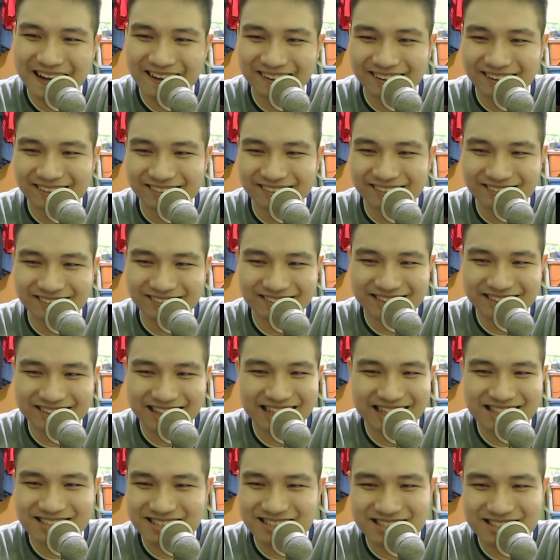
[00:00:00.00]
Oh
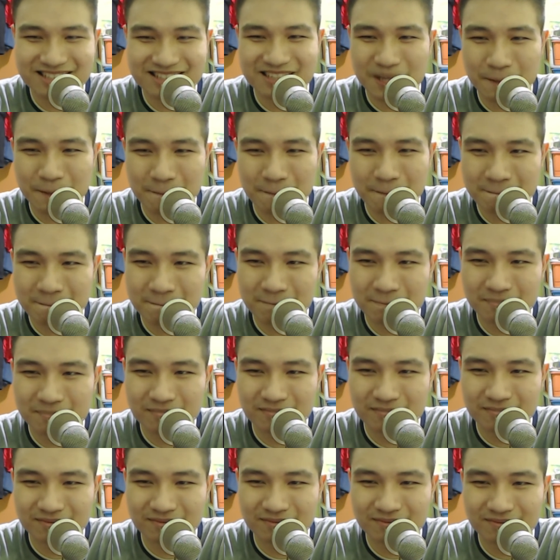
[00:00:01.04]
yes. You ready, John?
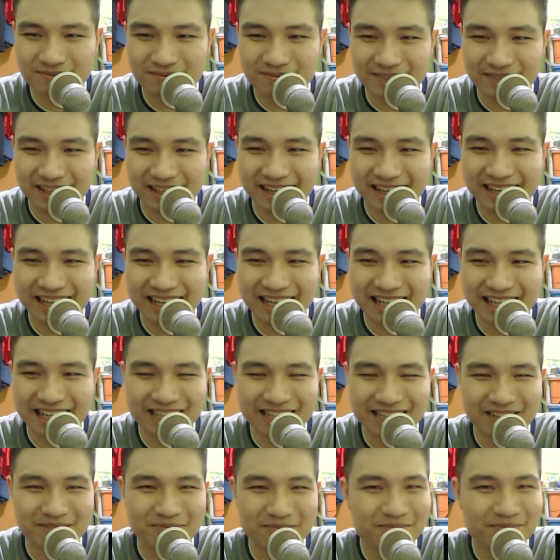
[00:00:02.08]

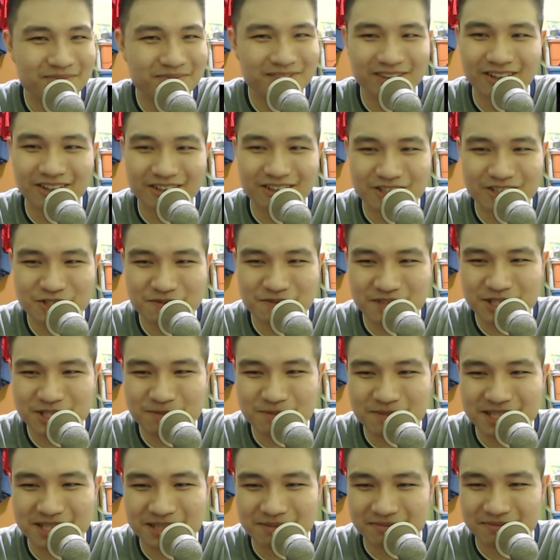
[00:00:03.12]
Hey, Laurence
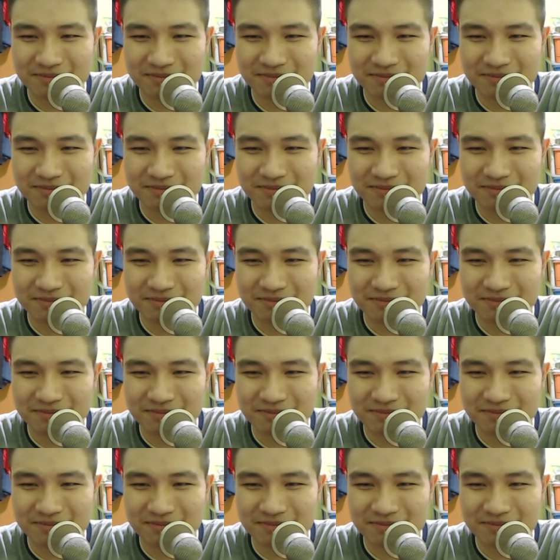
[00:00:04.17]
Fishburne.